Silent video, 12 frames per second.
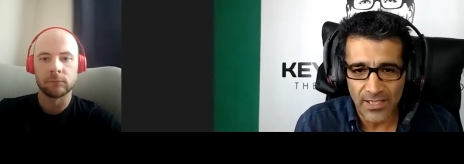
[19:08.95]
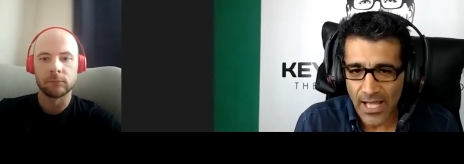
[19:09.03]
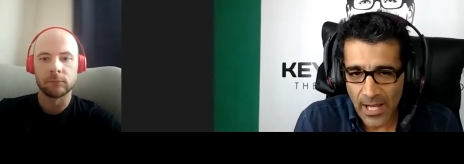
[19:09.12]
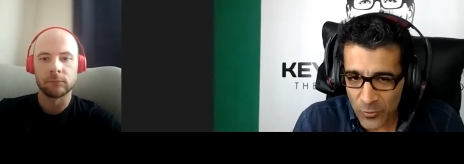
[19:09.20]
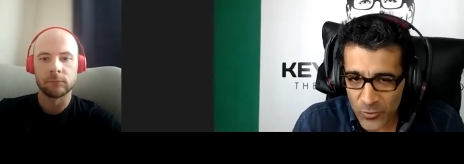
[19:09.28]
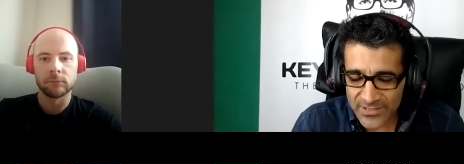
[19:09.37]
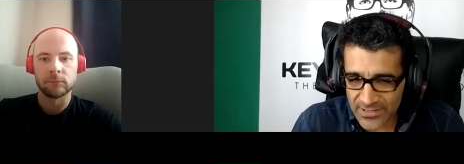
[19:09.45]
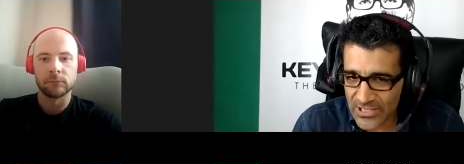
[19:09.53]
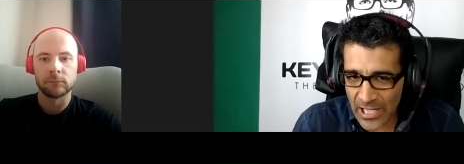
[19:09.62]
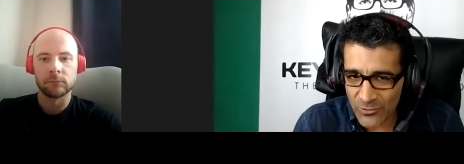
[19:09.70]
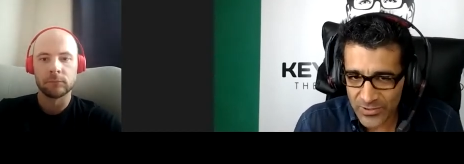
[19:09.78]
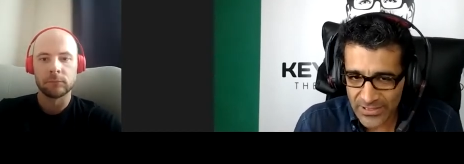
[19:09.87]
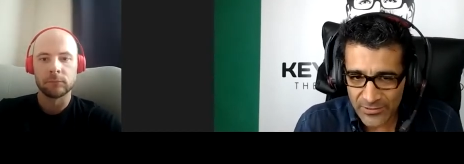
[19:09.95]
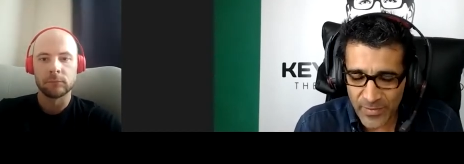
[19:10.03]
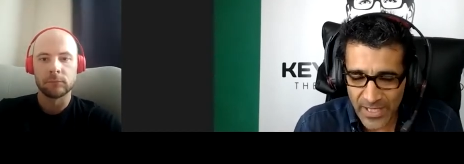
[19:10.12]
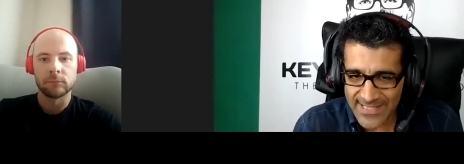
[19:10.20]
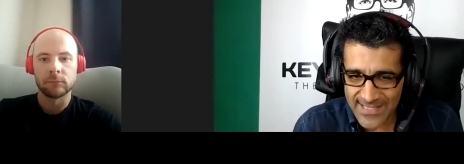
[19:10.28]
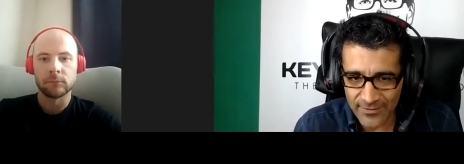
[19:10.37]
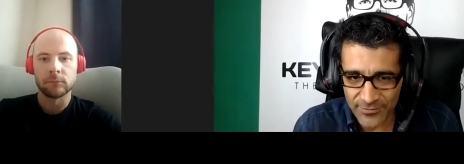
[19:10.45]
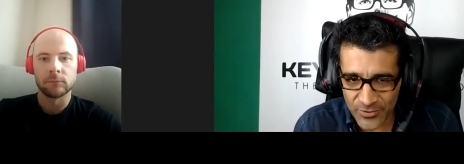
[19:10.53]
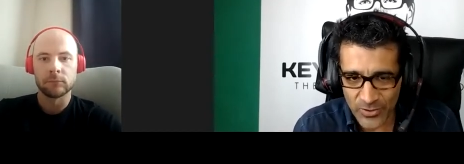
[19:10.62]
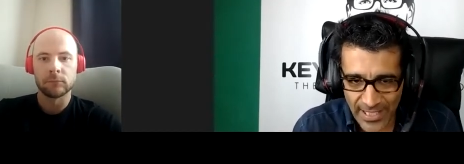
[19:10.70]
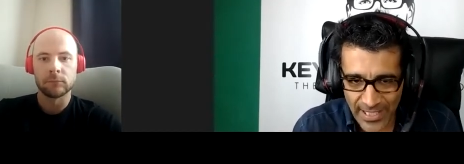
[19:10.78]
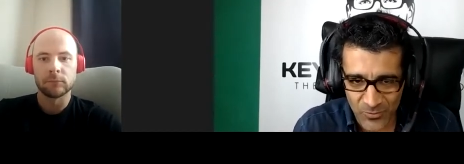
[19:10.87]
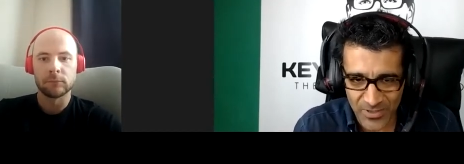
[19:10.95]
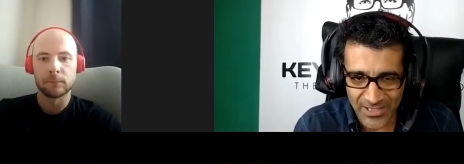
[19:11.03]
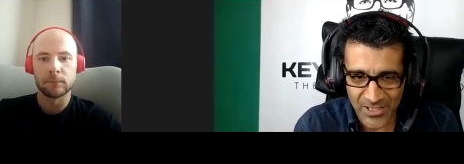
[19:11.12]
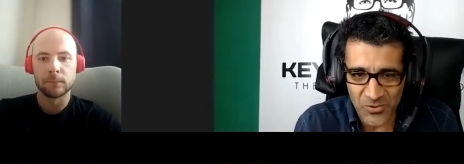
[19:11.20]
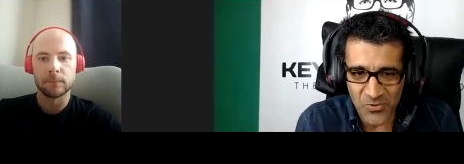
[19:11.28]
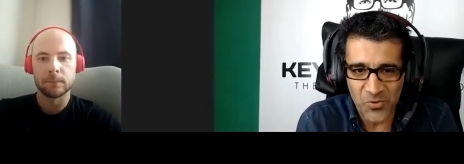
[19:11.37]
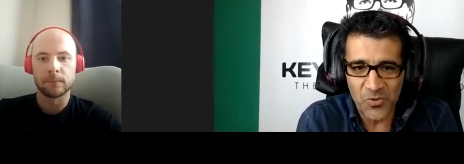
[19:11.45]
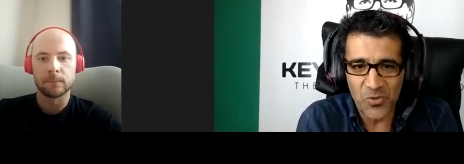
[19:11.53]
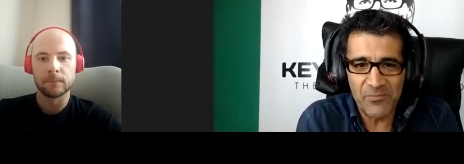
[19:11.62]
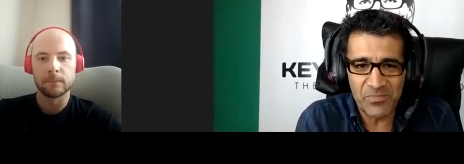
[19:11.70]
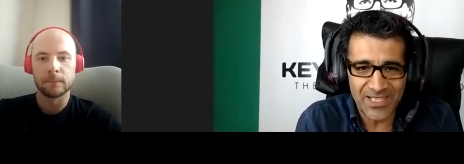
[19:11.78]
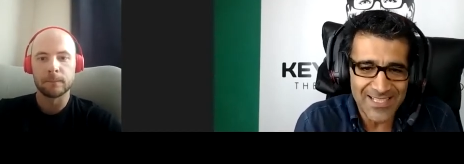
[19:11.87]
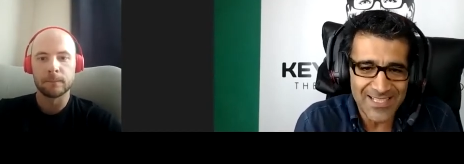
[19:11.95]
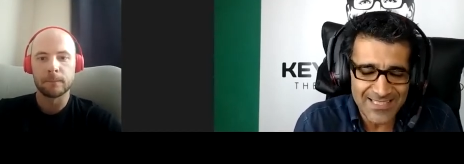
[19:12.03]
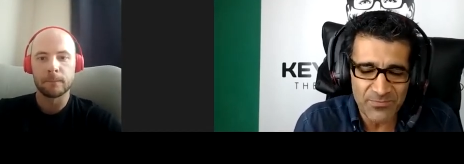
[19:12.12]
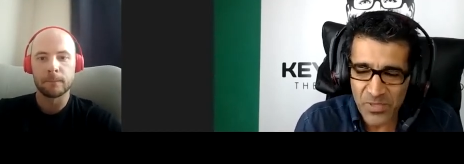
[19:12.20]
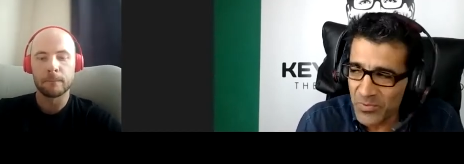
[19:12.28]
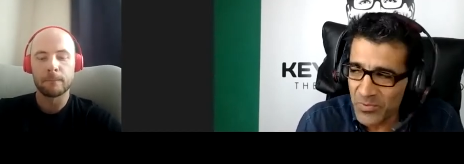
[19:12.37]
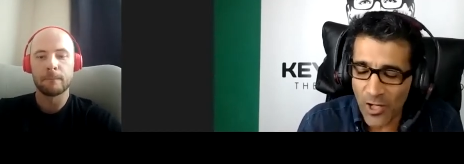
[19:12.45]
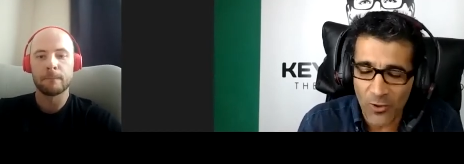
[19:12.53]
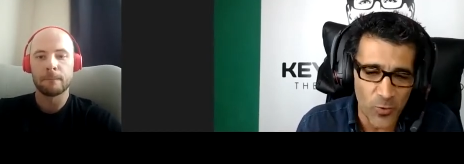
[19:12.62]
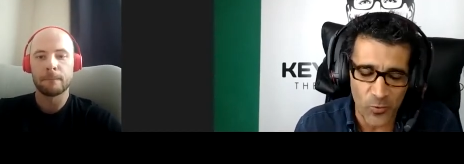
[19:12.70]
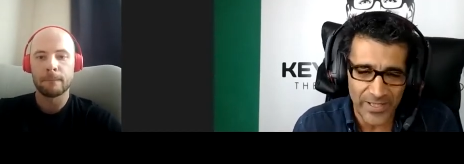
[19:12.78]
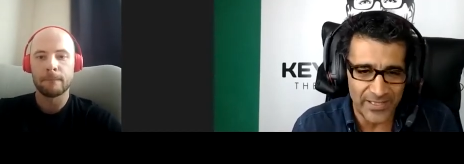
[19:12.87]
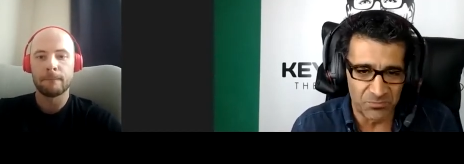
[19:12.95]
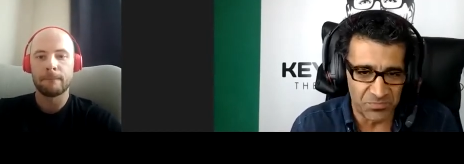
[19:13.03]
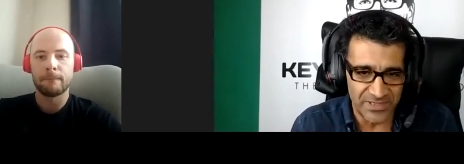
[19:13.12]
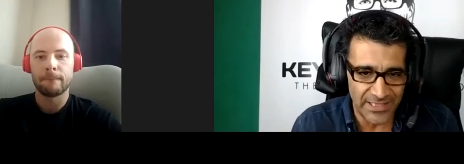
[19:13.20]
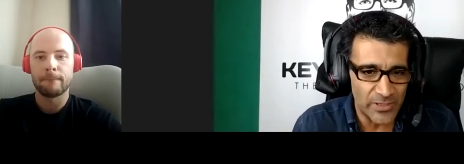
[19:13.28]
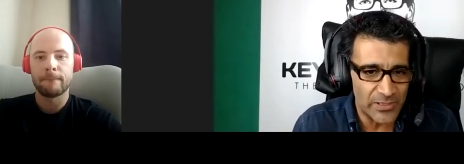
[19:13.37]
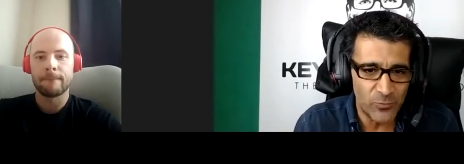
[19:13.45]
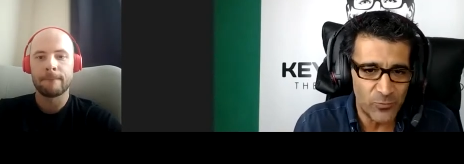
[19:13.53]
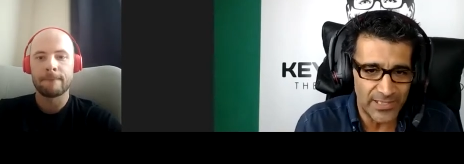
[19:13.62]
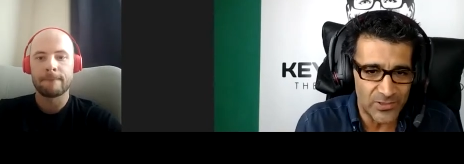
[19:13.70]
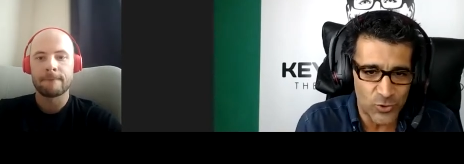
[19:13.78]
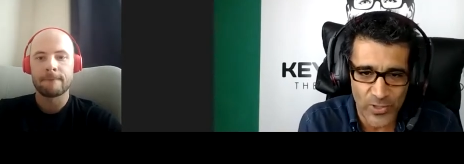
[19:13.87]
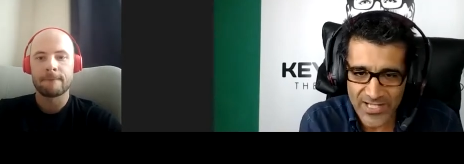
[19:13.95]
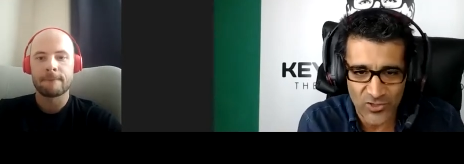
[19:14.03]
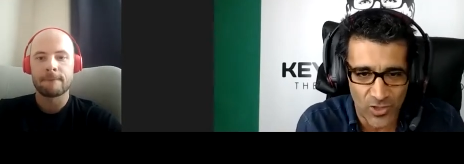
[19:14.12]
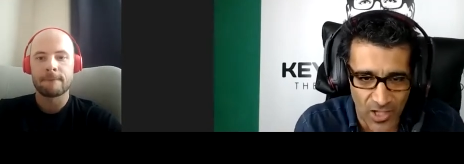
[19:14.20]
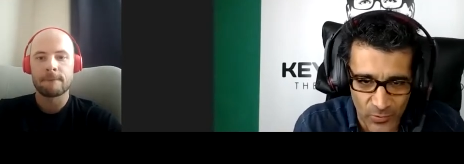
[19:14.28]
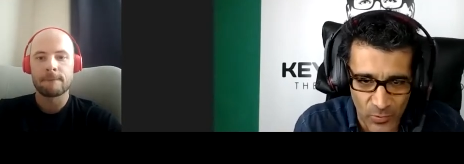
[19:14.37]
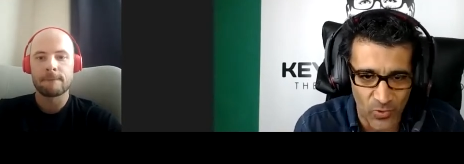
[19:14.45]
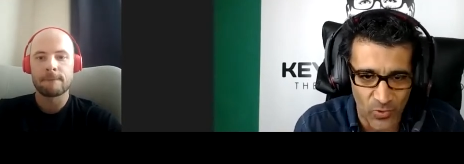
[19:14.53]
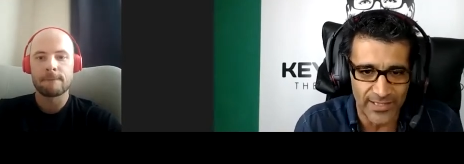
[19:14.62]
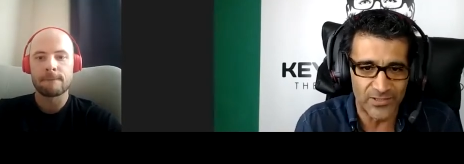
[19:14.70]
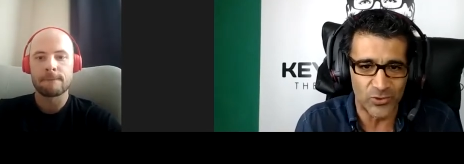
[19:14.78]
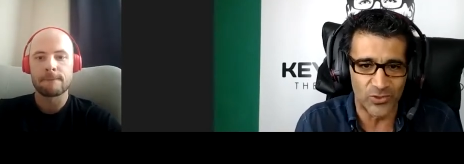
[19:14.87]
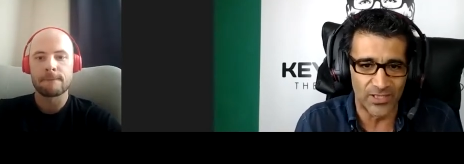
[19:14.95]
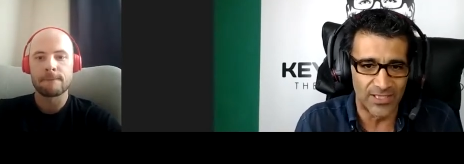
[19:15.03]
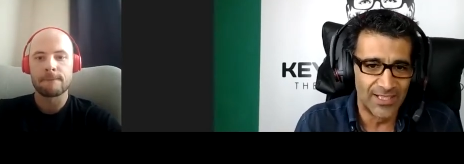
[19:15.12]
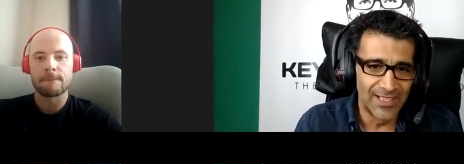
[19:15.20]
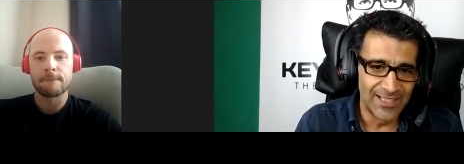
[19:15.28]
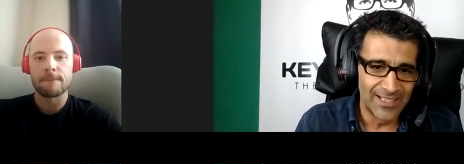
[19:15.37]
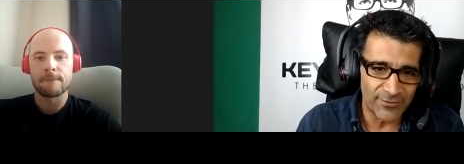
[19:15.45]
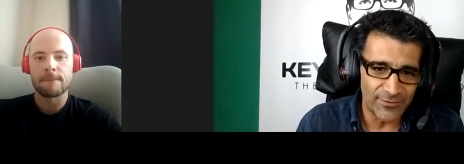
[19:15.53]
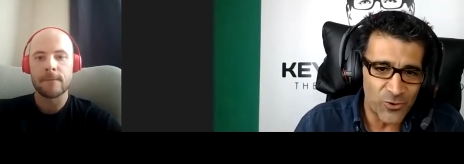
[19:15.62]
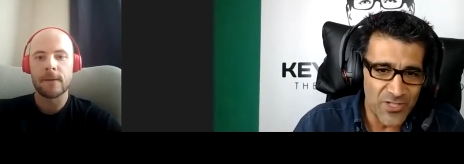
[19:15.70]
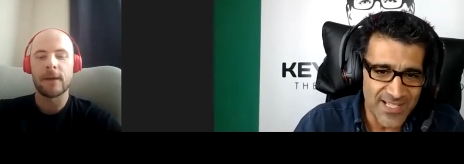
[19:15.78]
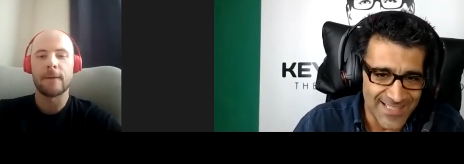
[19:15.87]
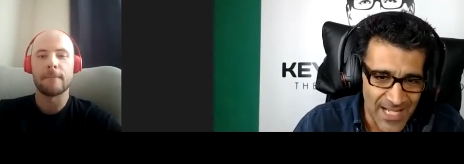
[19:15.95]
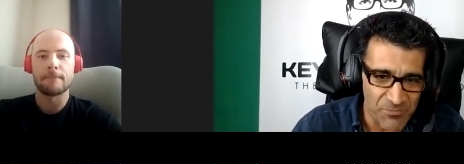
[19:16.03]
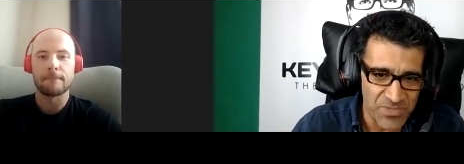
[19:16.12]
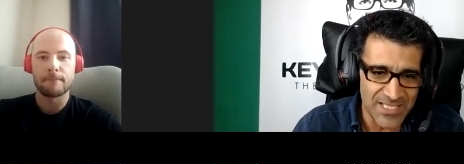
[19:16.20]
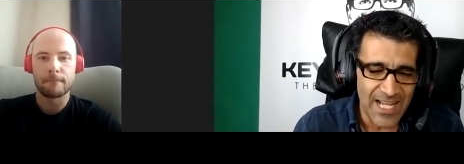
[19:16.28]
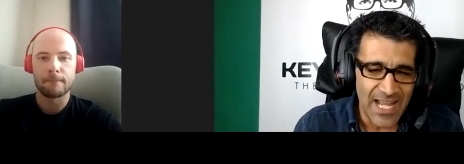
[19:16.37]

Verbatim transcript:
Speaker 1: I would count even myself to that. You know, uh, because people are overwhelmed, you know, even with a Trezor hardware wallet or the first yeah. steps,